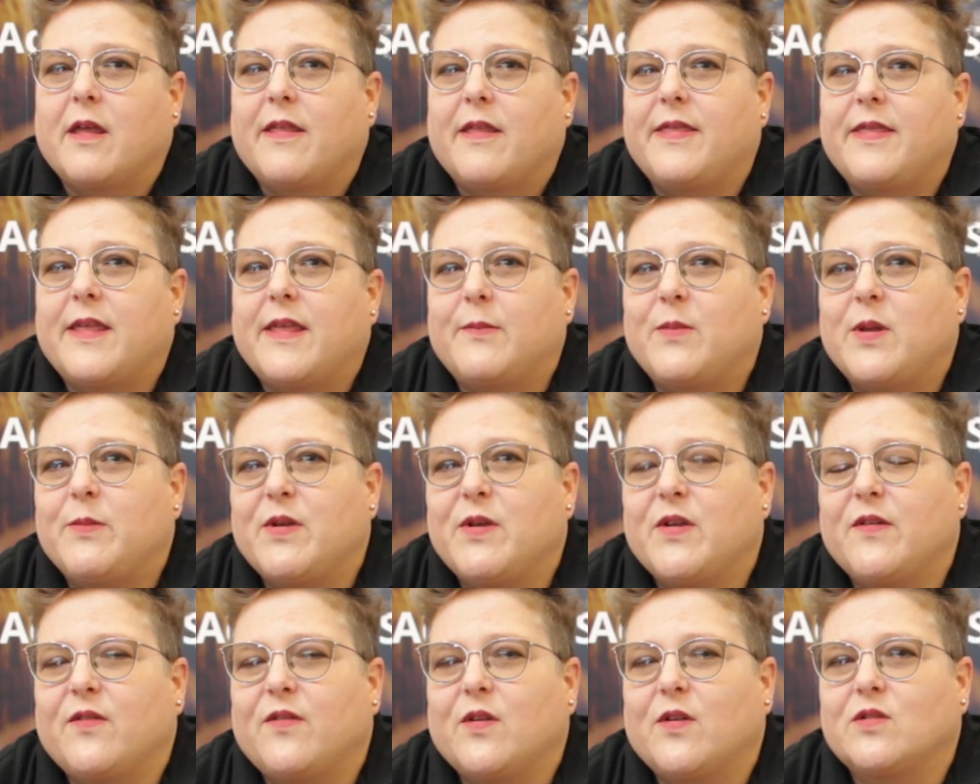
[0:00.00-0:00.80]
Then we
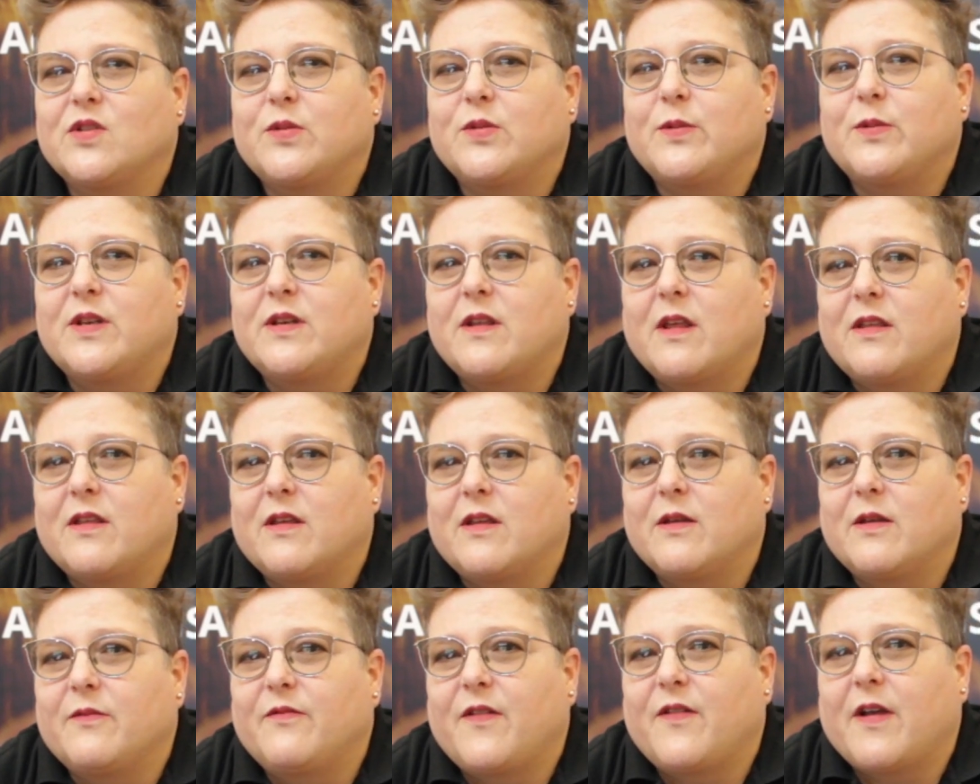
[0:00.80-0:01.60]
move on to
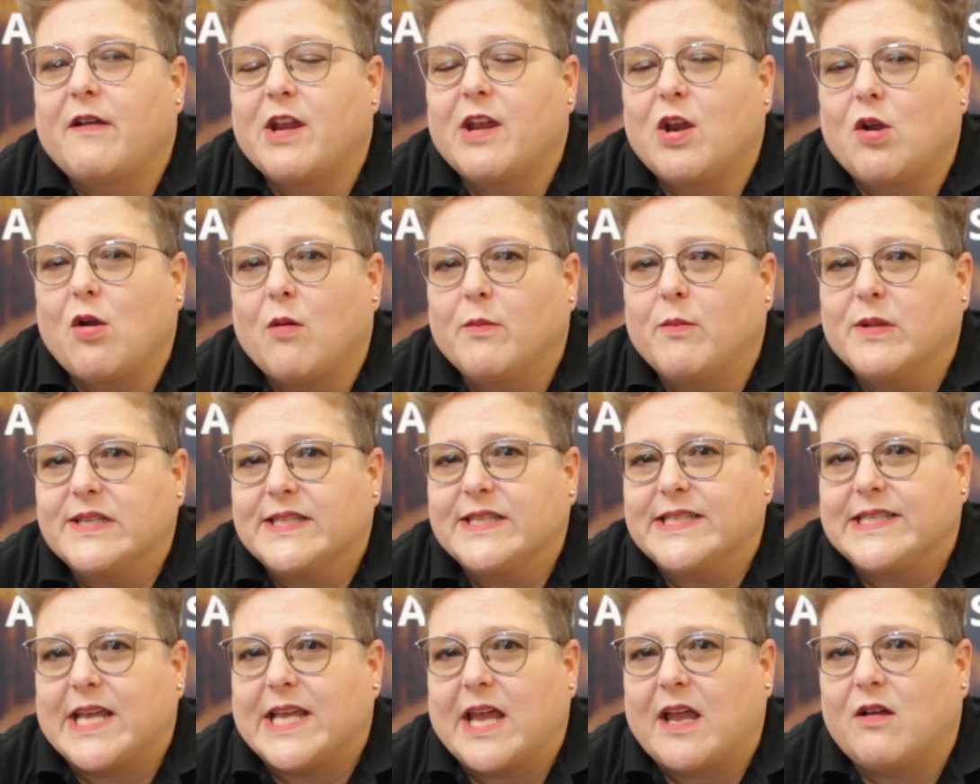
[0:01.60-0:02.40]
another very common
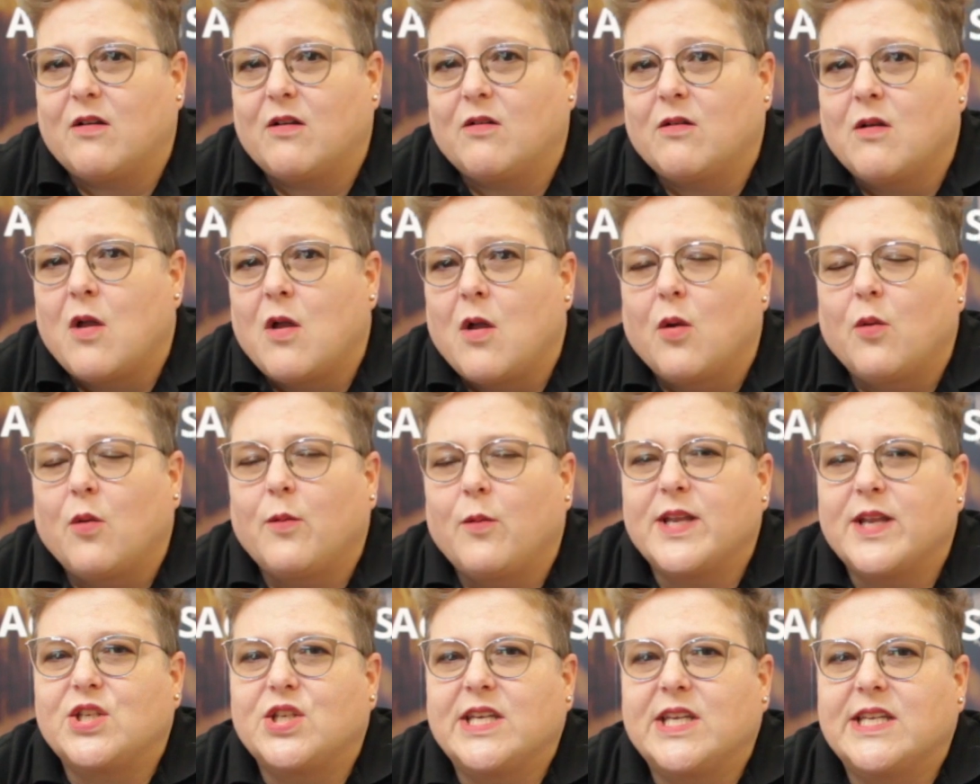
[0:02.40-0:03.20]
sale,
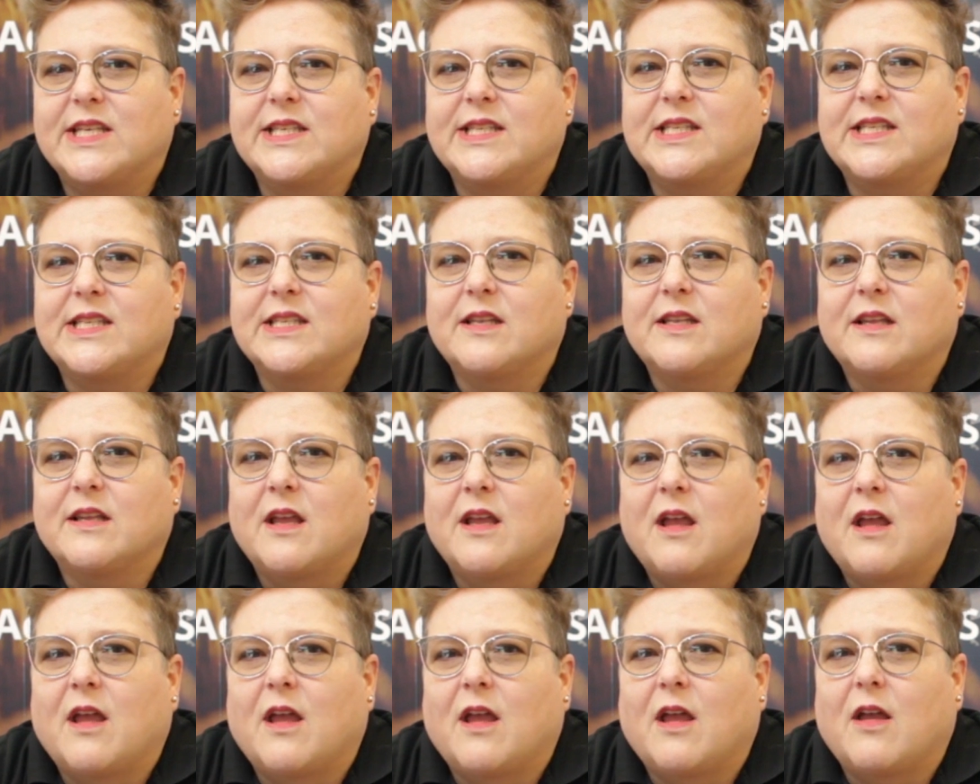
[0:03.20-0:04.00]
which is
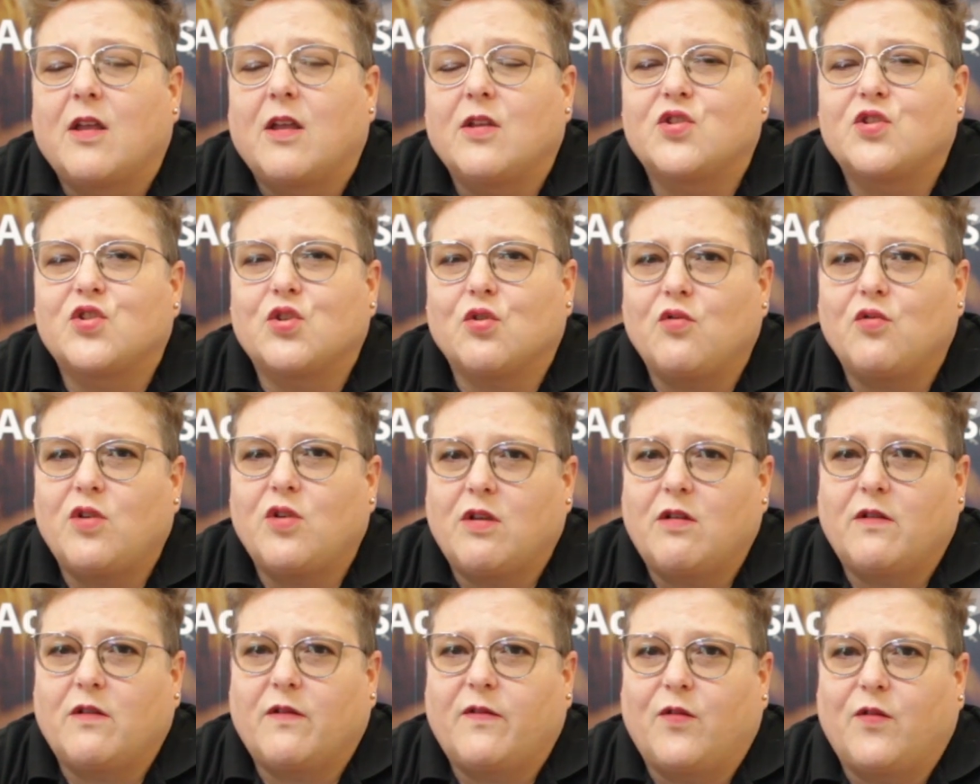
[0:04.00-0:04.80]
school
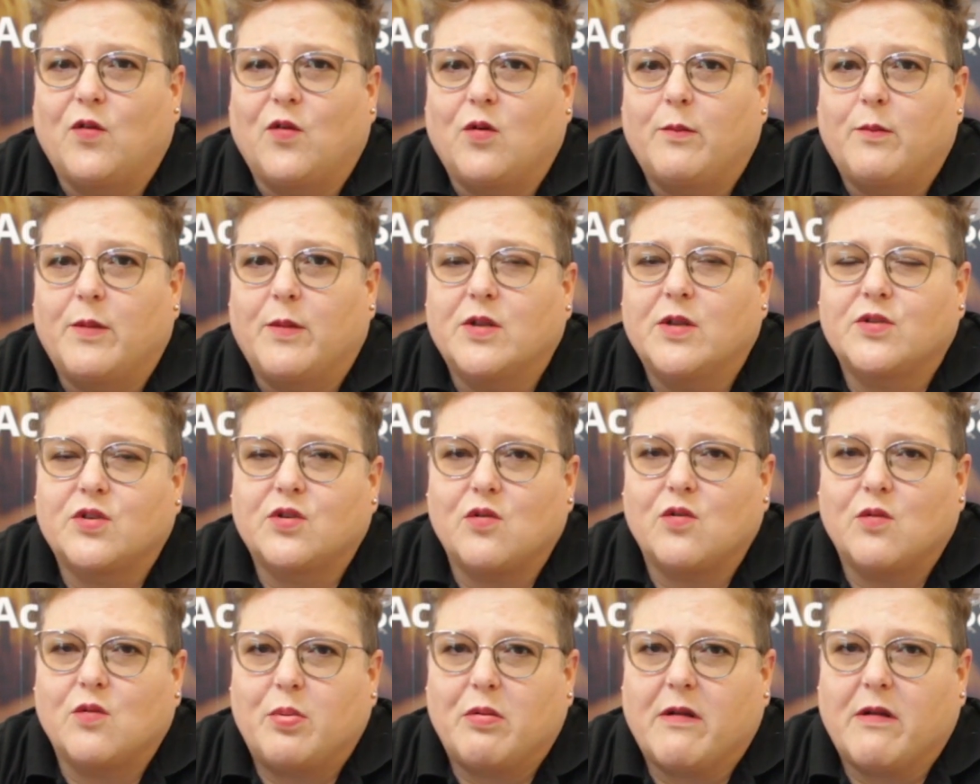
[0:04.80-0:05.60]
uniform and
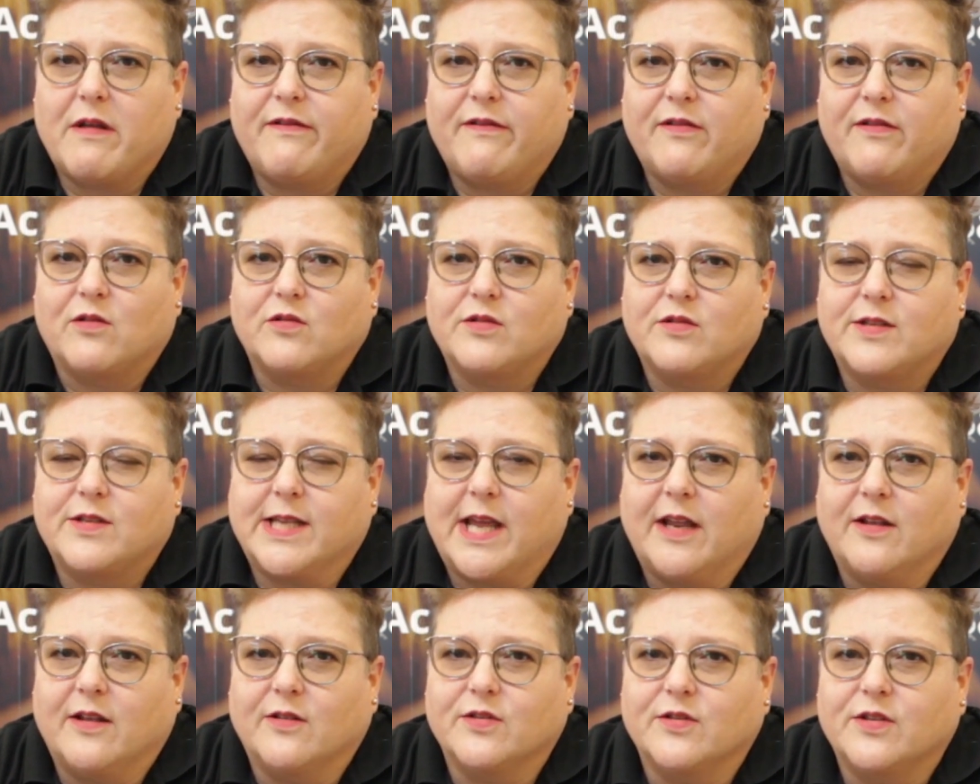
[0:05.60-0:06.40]
school peripheral
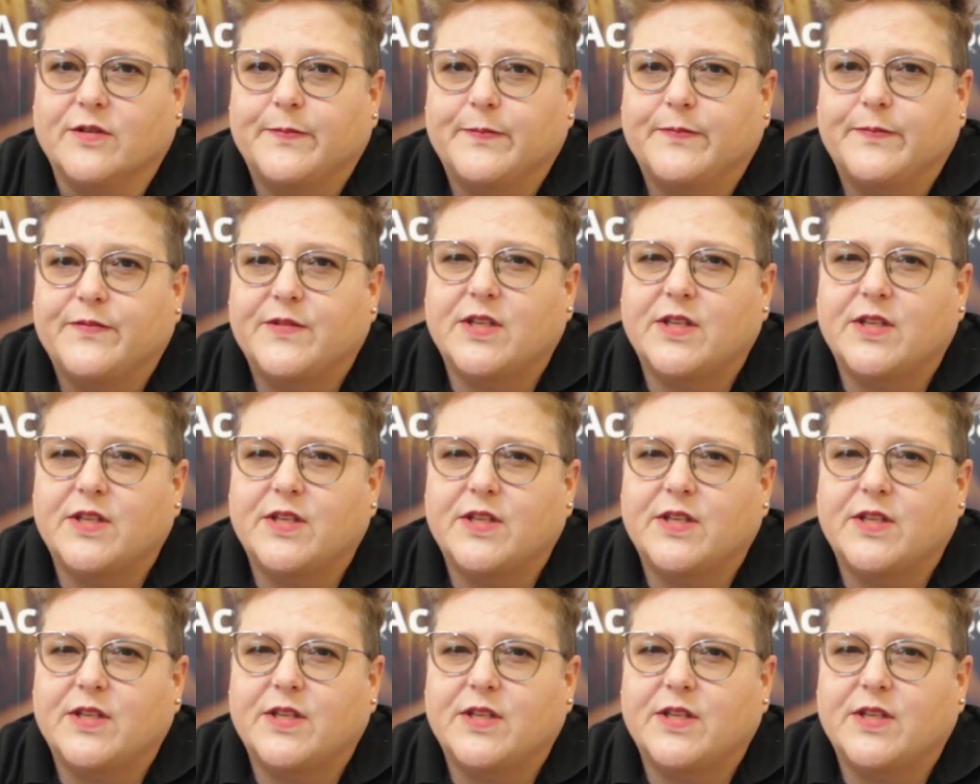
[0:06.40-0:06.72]
sales.